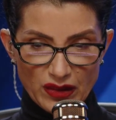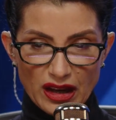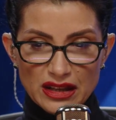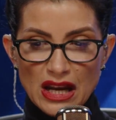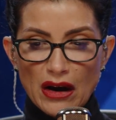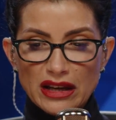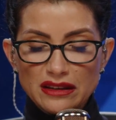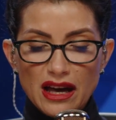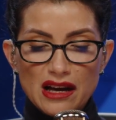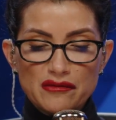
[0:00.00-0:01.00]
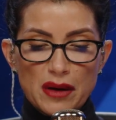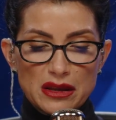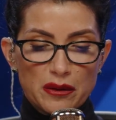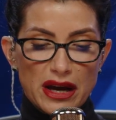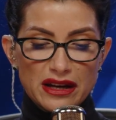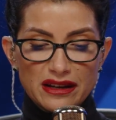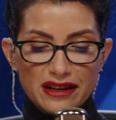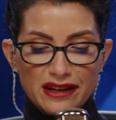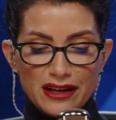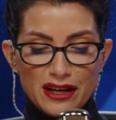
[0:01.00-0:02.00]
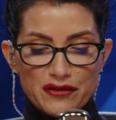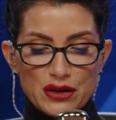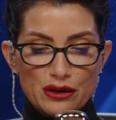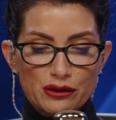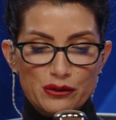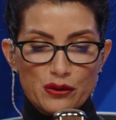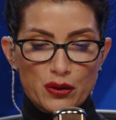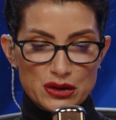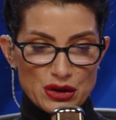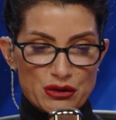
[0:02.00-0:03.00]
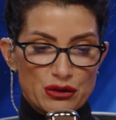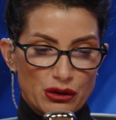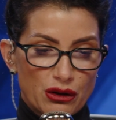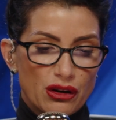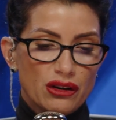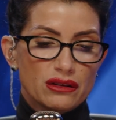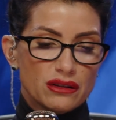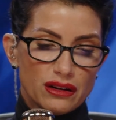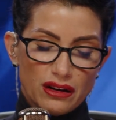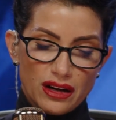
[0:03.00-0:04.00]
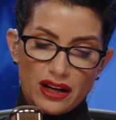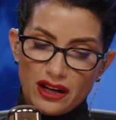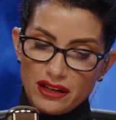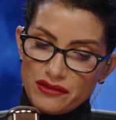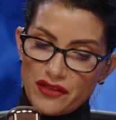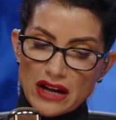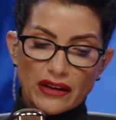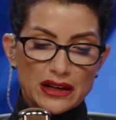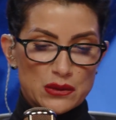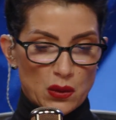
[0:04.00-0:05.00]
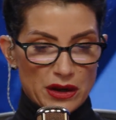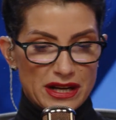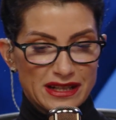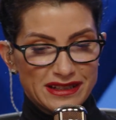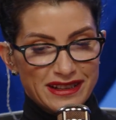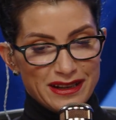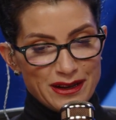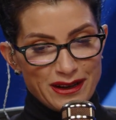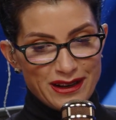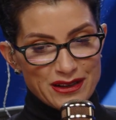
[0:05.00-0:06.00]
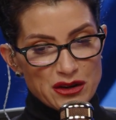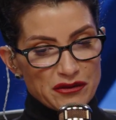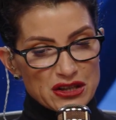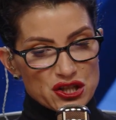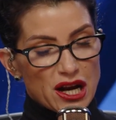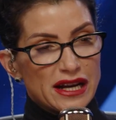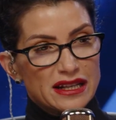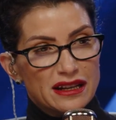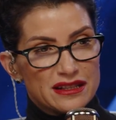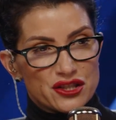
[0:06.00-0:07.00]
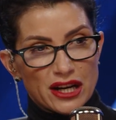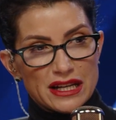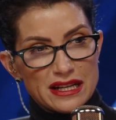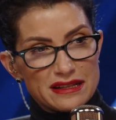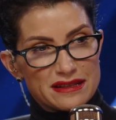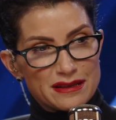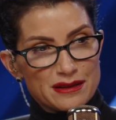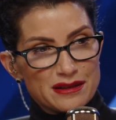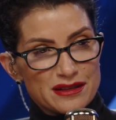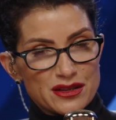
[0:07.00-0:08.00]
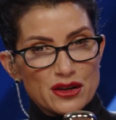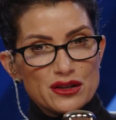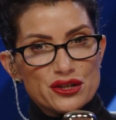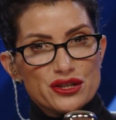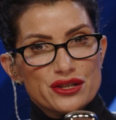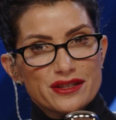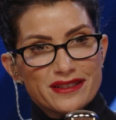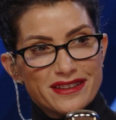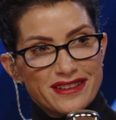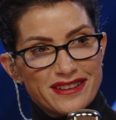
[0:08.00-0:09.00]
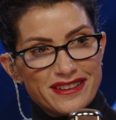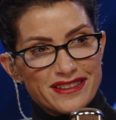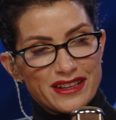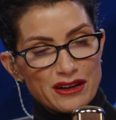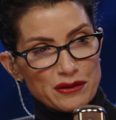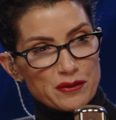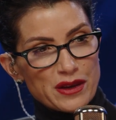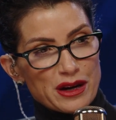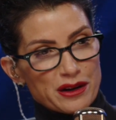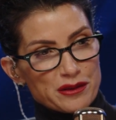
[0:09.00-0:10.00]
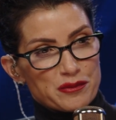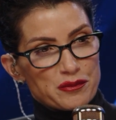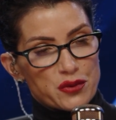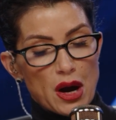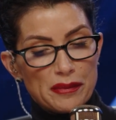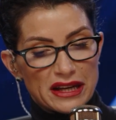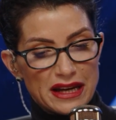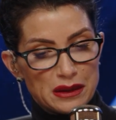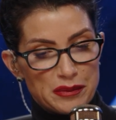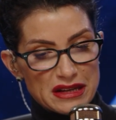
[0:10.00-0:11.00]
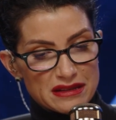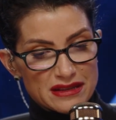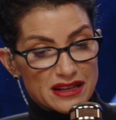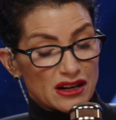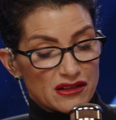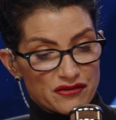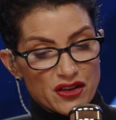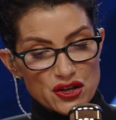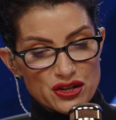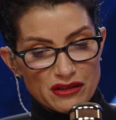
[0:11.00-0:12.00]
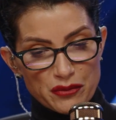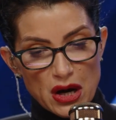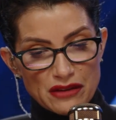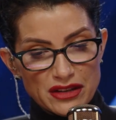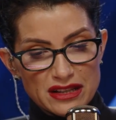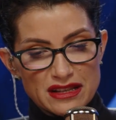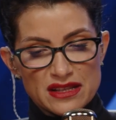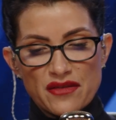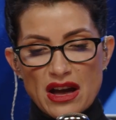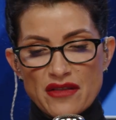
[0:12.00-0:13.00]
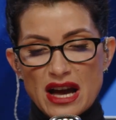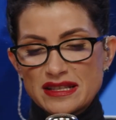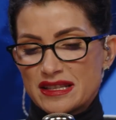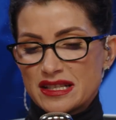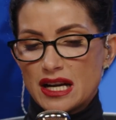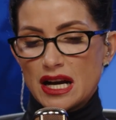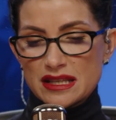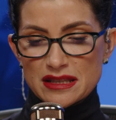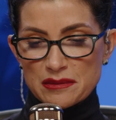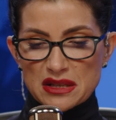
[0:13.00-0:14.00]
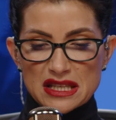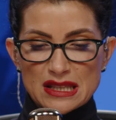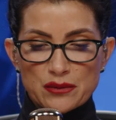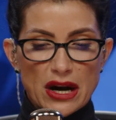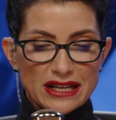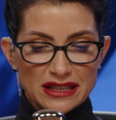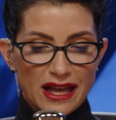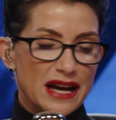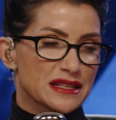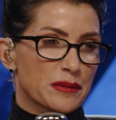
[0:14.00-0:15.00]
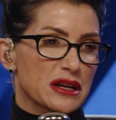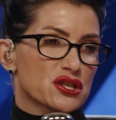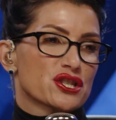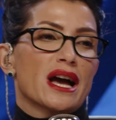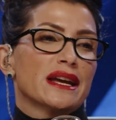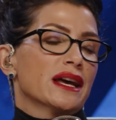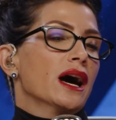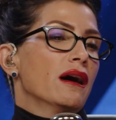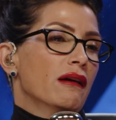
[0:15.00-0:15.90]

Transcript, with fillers: Now, I love, by the way, if you were to Google Five Eyes warning, you have the Chinese search, their propaganda pieces, their version of Pravda. It says Five Eyes is accustomed to spreading lies about China.